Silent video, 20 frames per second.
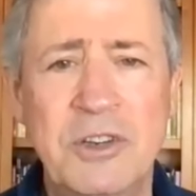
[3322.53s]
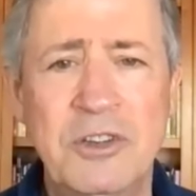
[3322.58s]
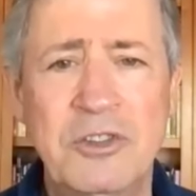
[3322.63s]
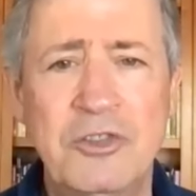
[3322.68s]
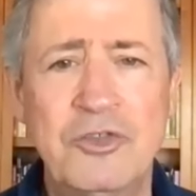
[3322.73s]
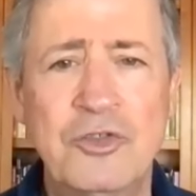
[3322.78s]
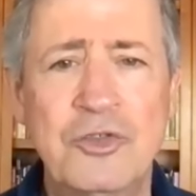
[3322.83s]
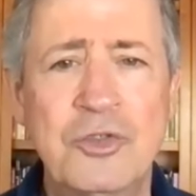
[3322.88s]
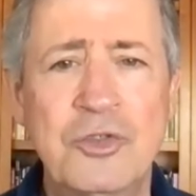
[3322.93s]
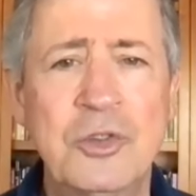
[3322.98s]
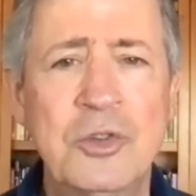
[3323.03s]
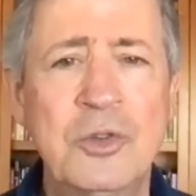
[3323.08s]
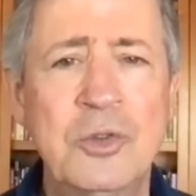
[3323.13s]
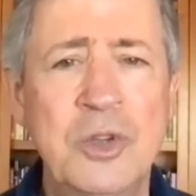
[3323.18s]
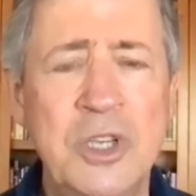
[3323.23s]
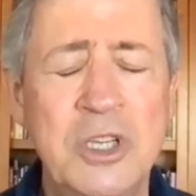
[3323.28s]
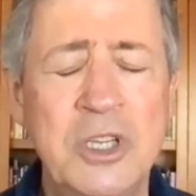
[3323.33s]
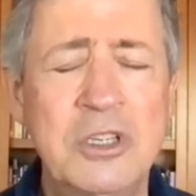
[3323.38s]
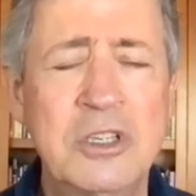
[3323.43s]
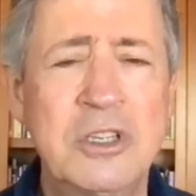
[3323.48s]
true
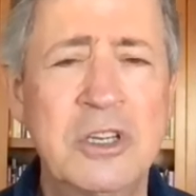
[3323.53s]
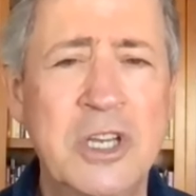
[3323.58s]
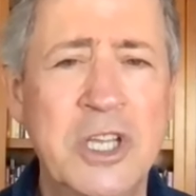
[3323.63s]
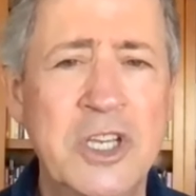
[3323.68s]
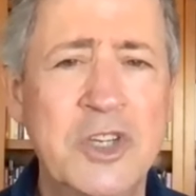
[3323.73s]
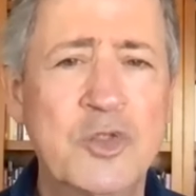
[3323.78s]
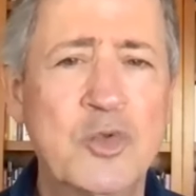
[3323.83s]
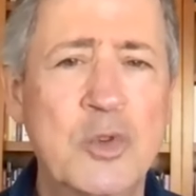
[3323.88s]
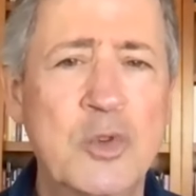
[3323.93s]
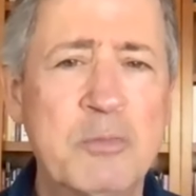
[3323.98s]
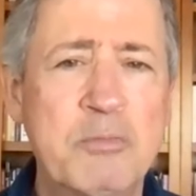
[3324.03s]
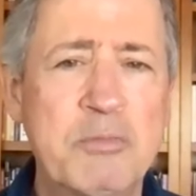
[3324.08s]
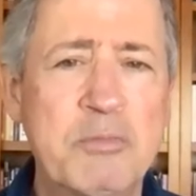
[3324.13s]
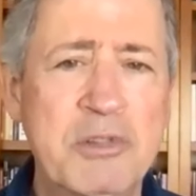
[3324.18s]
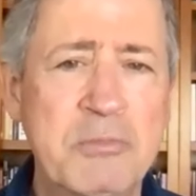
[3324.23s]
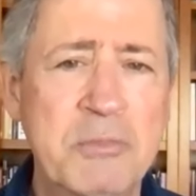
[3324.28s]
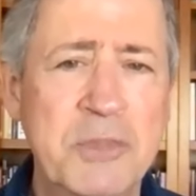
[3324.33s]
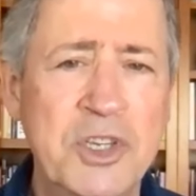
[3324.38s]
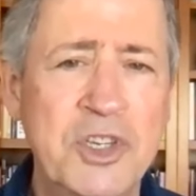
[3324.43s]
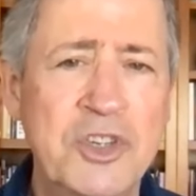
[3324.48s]
intellectual
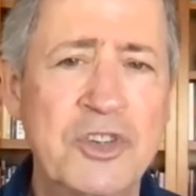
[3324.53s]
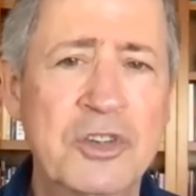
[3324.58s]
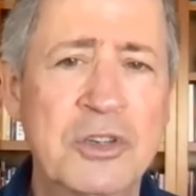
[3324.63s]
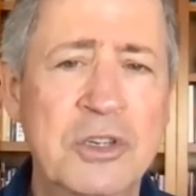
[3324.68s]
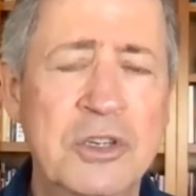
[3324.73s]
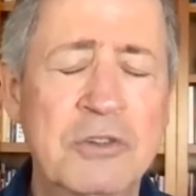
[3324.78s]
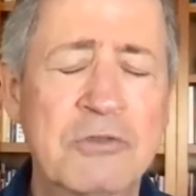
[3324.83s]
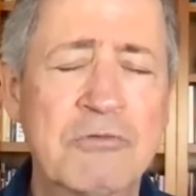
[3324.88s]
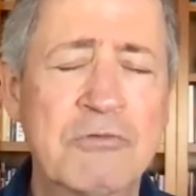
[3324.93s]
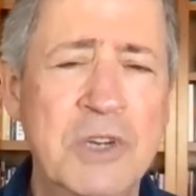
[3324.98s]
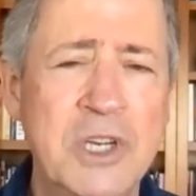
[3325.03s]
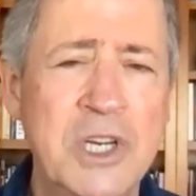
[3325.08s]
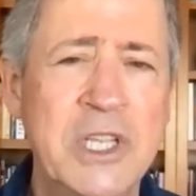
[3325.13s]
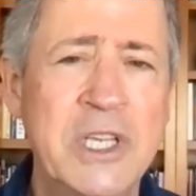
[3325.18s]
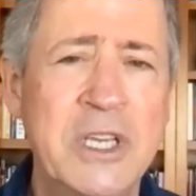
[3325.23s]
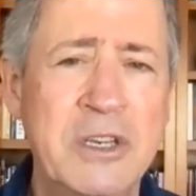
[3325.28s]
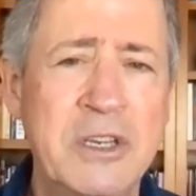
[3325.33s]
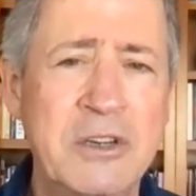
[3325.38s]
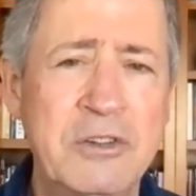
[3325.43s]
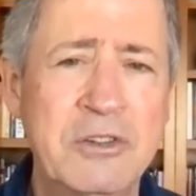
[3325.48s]
permission to really
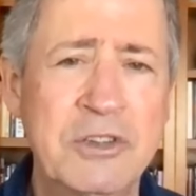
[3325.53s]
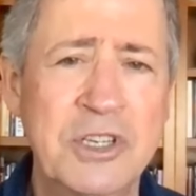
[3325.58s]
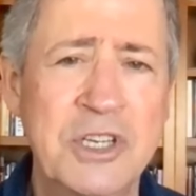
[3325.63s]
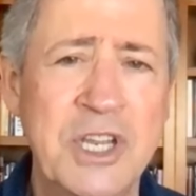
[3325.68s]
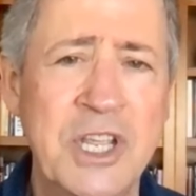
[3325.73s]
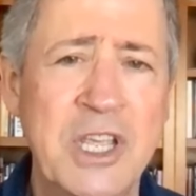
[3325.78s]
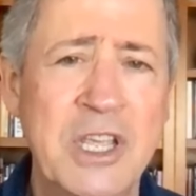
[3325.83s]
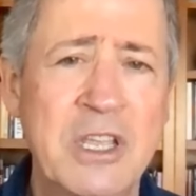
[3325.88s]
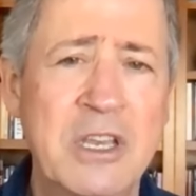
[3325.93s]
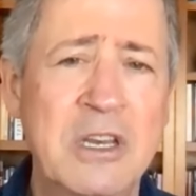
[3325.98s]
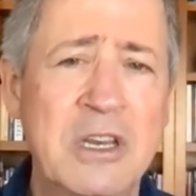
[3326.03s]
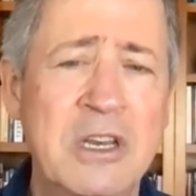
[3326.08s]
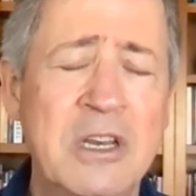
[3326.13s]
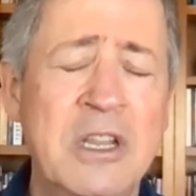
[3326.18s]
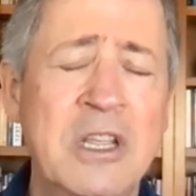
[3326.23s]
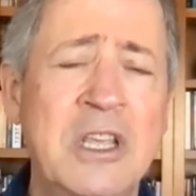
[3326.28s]
understand